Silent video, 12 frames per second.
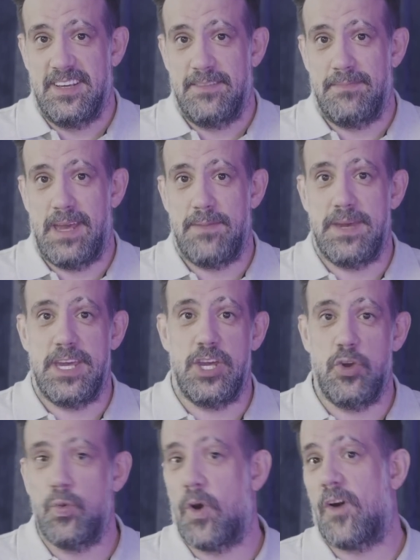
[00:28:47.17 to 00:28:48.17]
Maybe
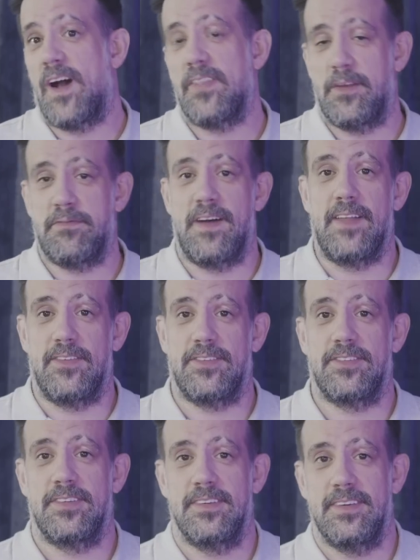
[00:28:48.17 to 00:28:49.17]
you are on the
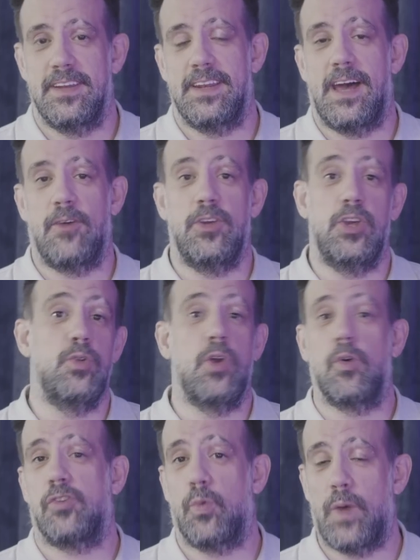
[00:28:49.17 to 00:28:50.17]
fence, and now you
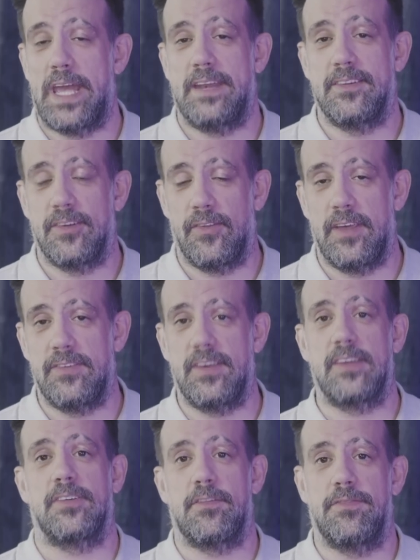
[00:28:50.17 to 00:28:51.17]
know to wait until these
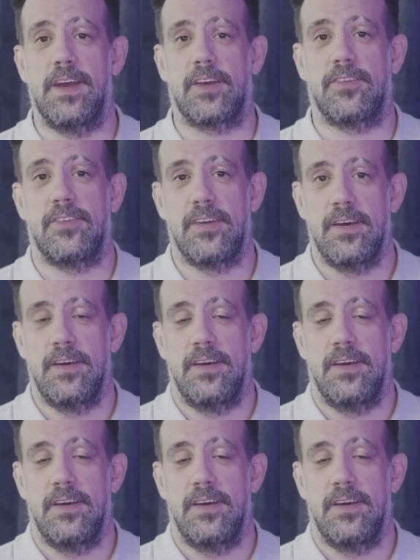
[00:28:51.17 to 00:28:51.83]
things are fixed.